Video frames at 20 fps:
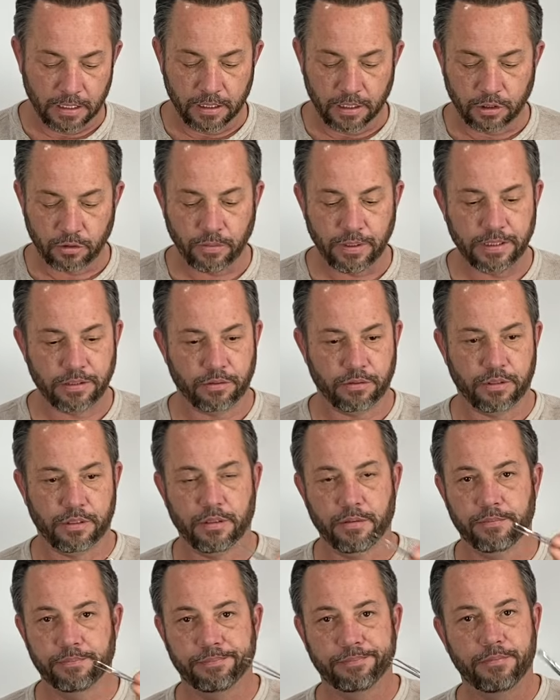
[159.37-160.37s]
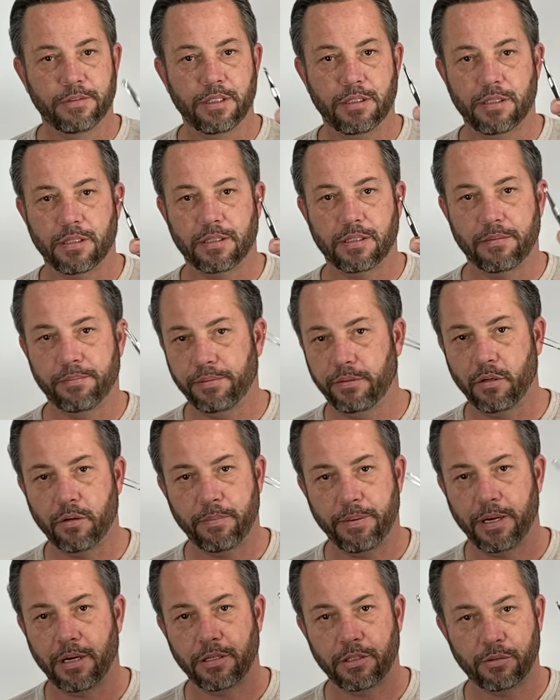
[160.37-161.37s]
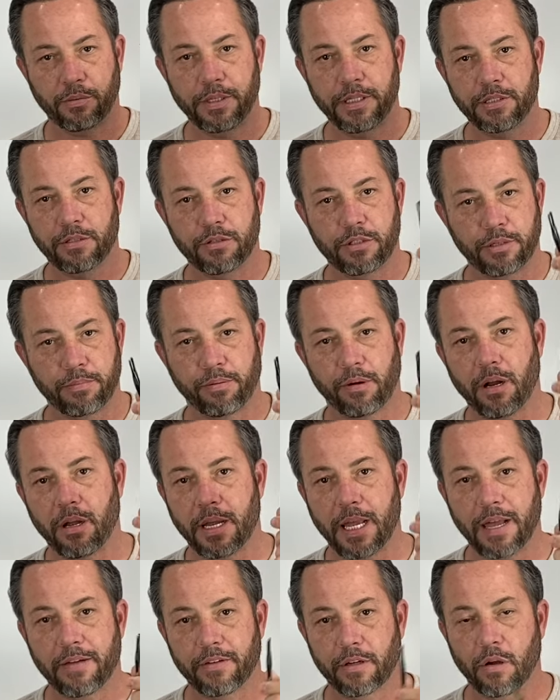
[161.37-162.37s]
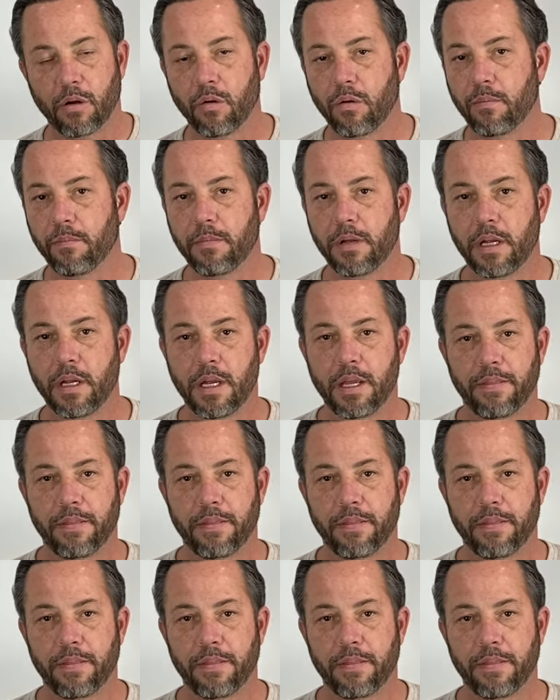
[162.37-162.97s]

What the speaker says: Tweezers, just a simple old pair of tweezers you probably have at home.